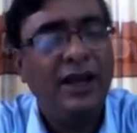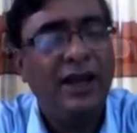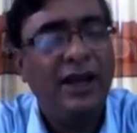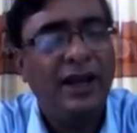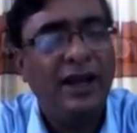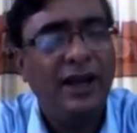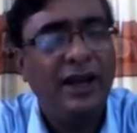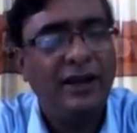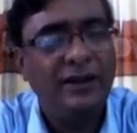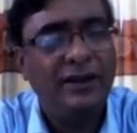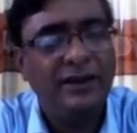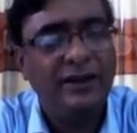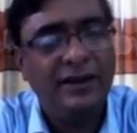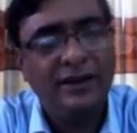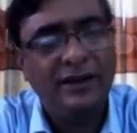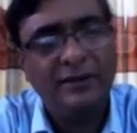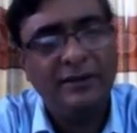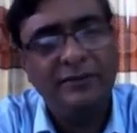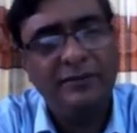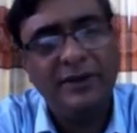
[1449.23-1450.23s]
and
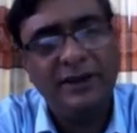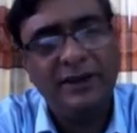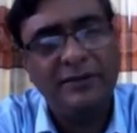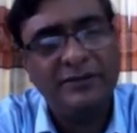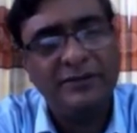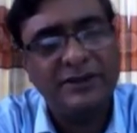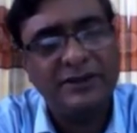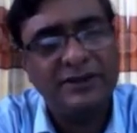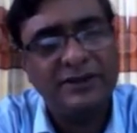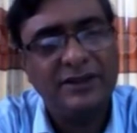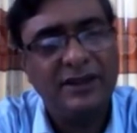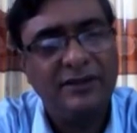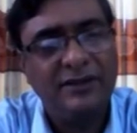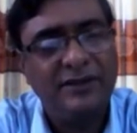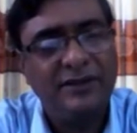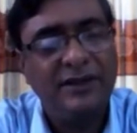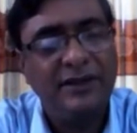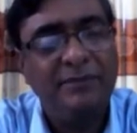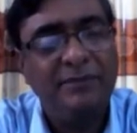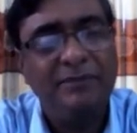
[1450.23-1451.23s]
becomes
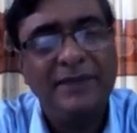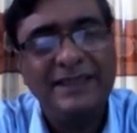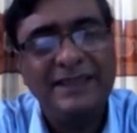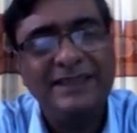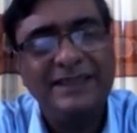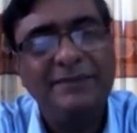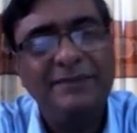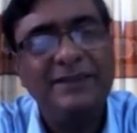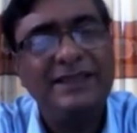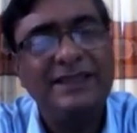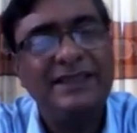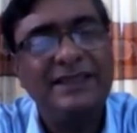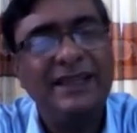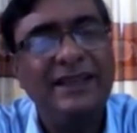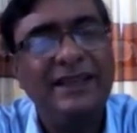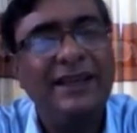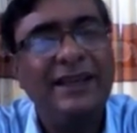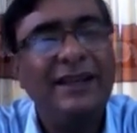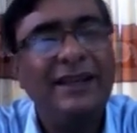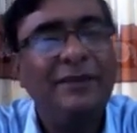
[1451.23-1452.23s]
very
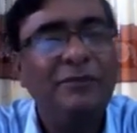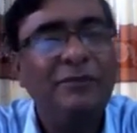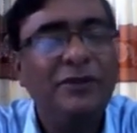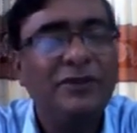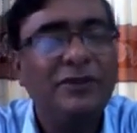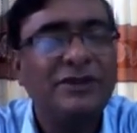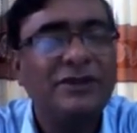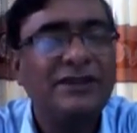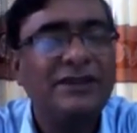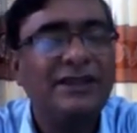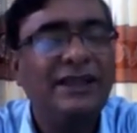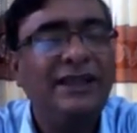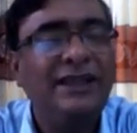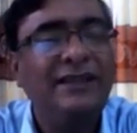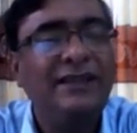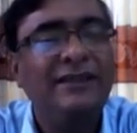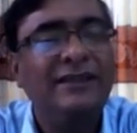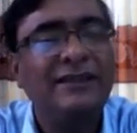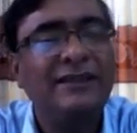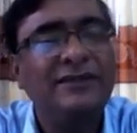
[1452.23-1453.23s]
pessimistic, because
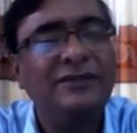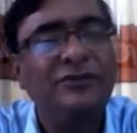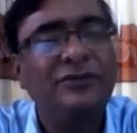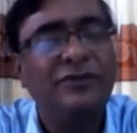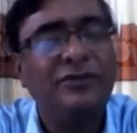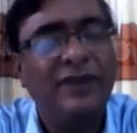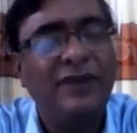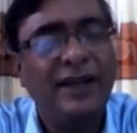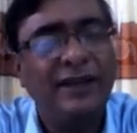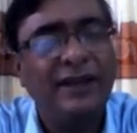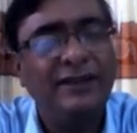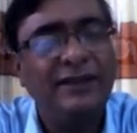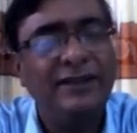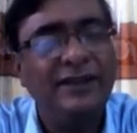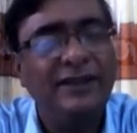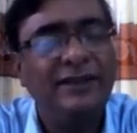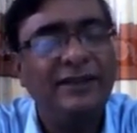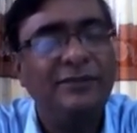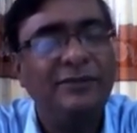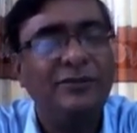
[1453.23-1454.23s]
he doesn't find
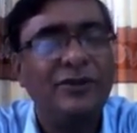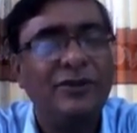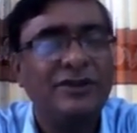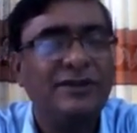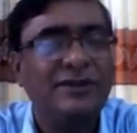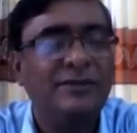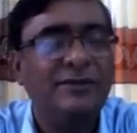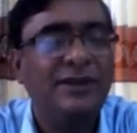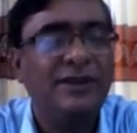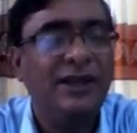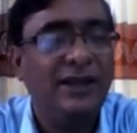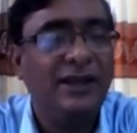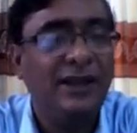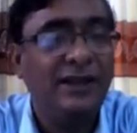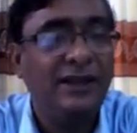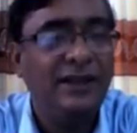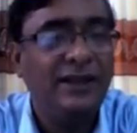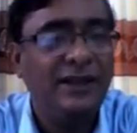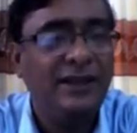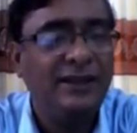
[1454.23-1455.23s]
any possibility,
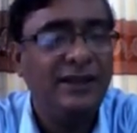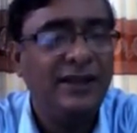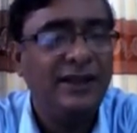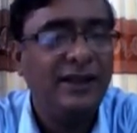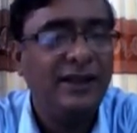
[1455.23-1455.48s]
any